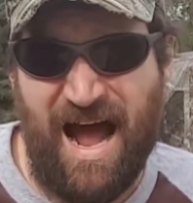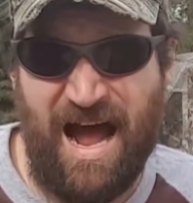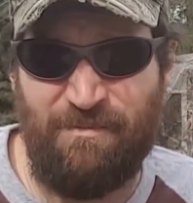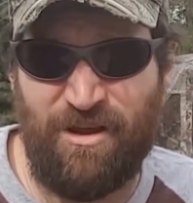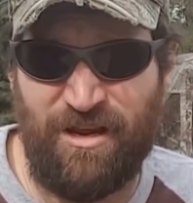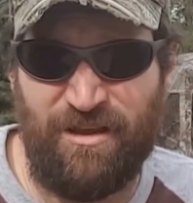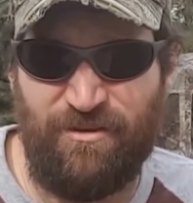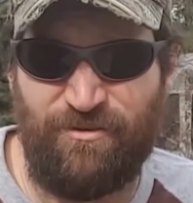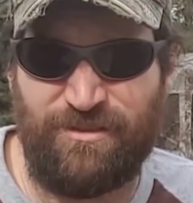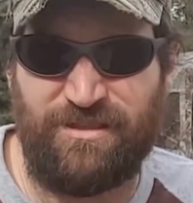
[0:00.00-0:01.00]
I'm gonna
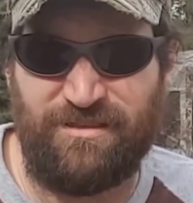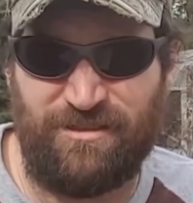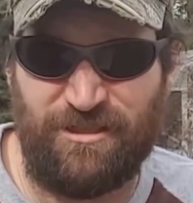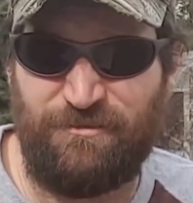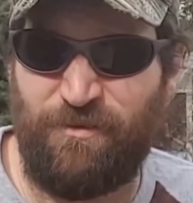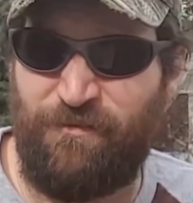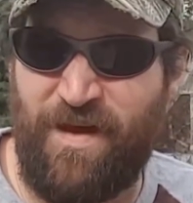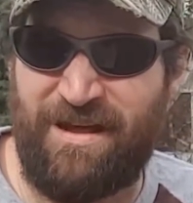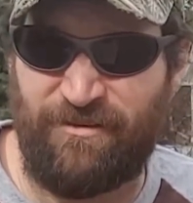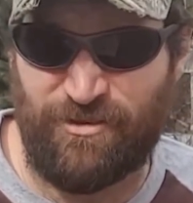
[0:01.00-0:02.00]
use just for the
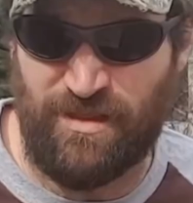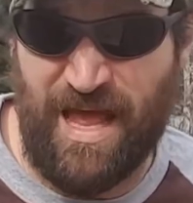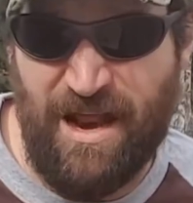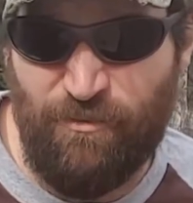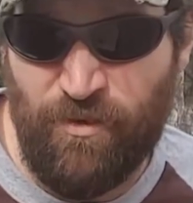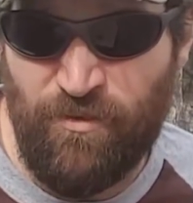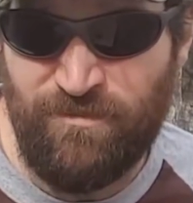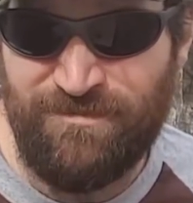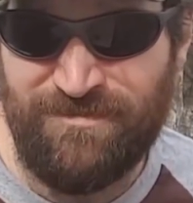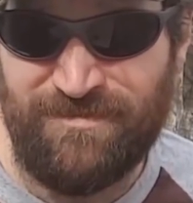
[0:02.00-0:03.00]
fact there's a lot of
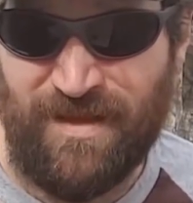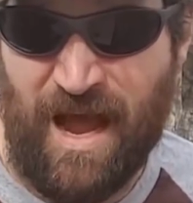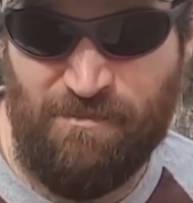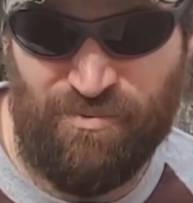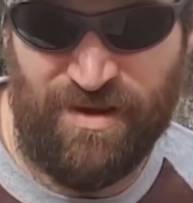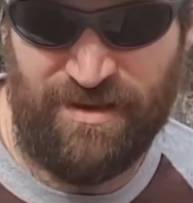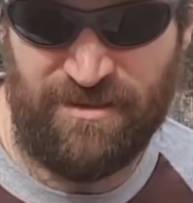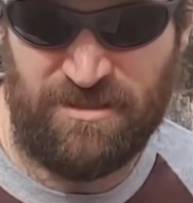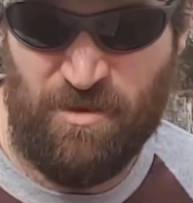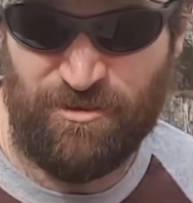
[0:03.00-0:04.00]
room. I'm bringing
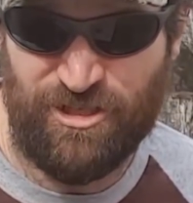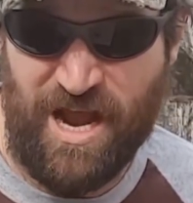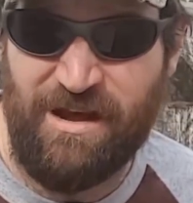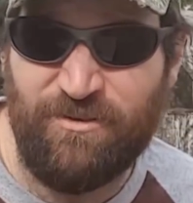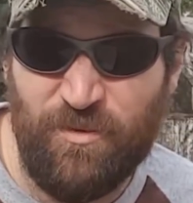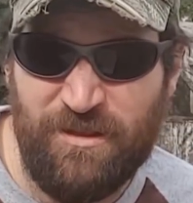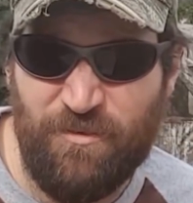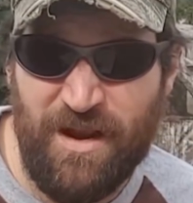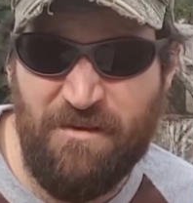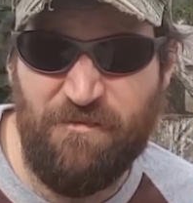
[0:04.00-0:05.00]
a small child
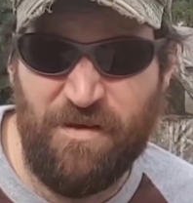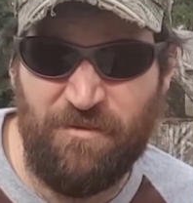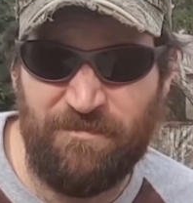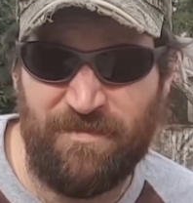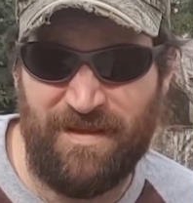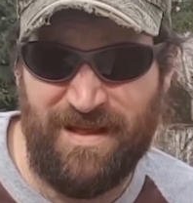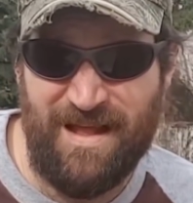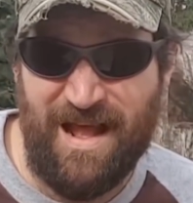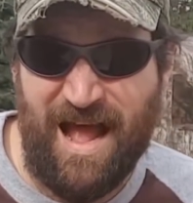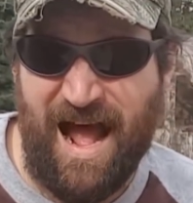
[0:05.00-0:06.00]
with when I film.
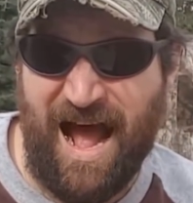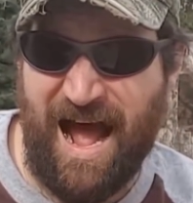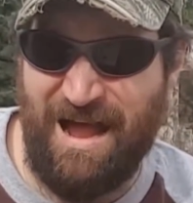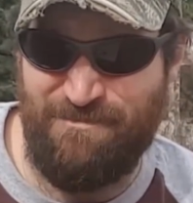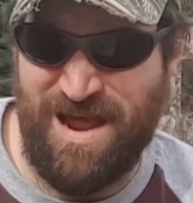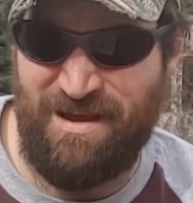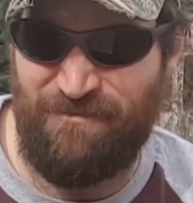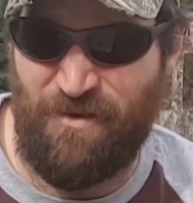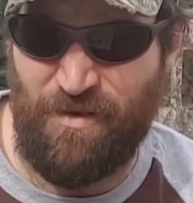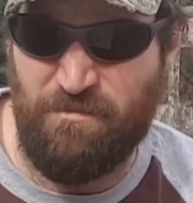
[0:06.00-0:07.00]
I'm not
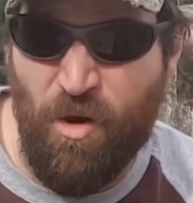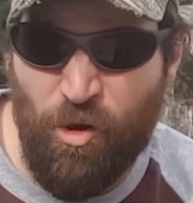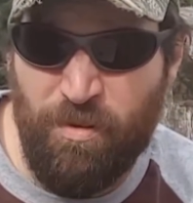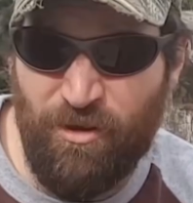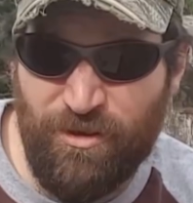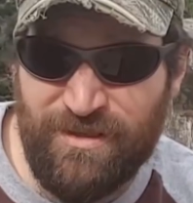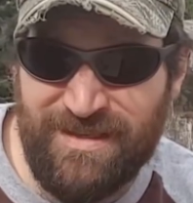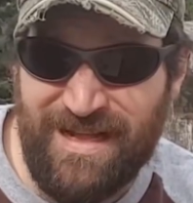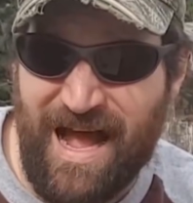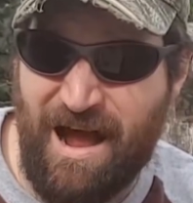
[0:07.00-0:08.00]
very mobile.
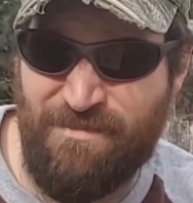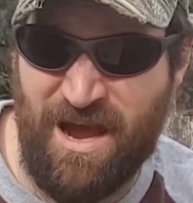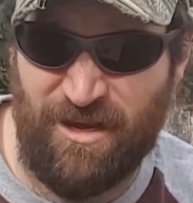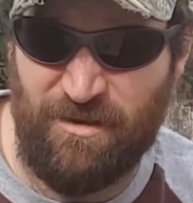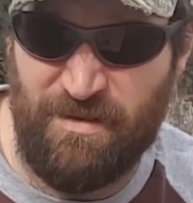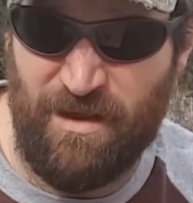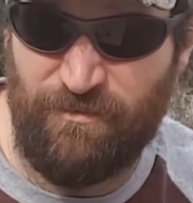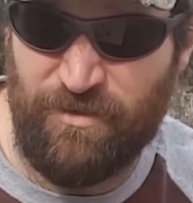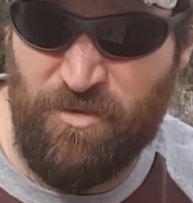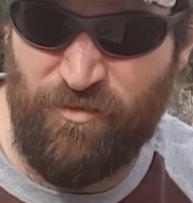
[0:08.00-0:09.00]
I'm not gonna be
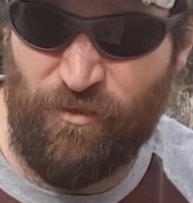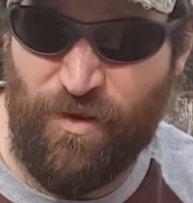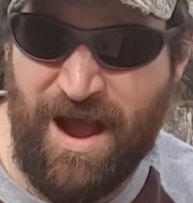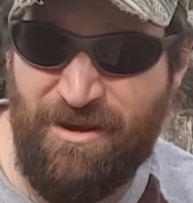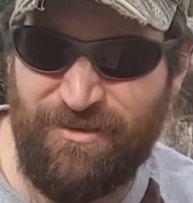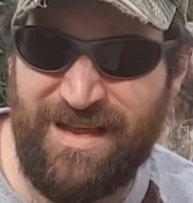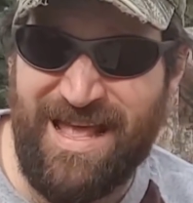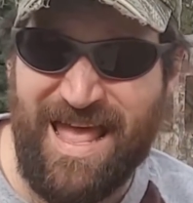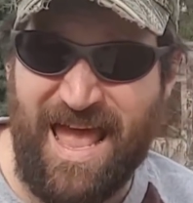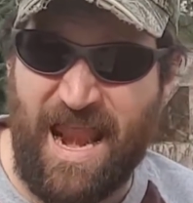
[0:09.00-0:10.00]
able to move around,
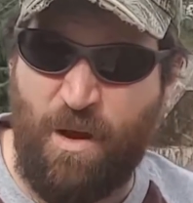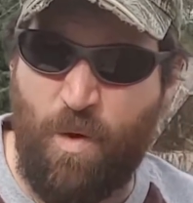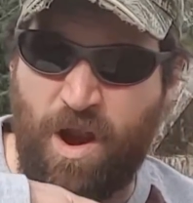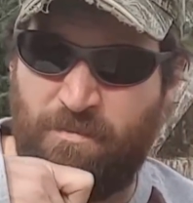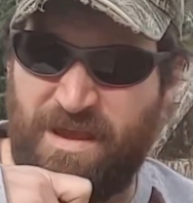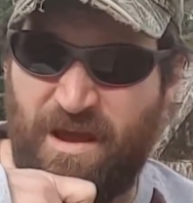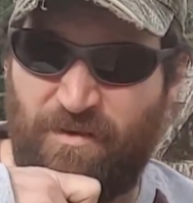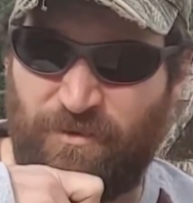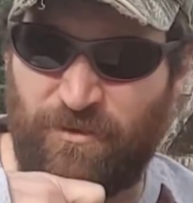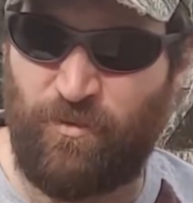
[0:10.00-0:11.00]
and I wanna be
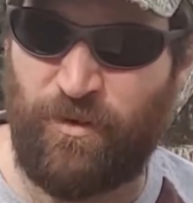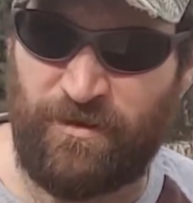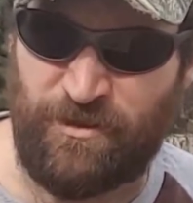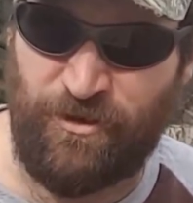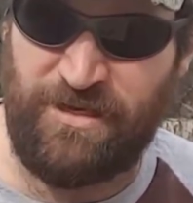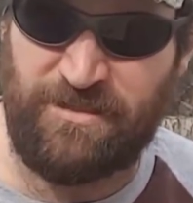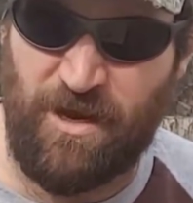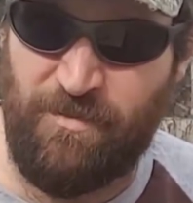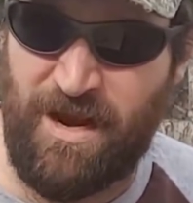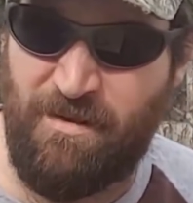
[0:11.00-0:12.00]
able, where the turkeys
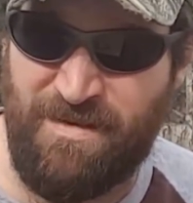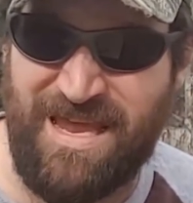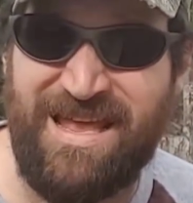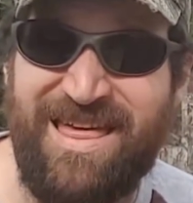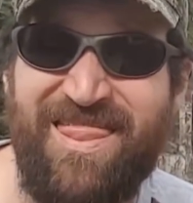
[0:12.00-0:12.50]
come in on me,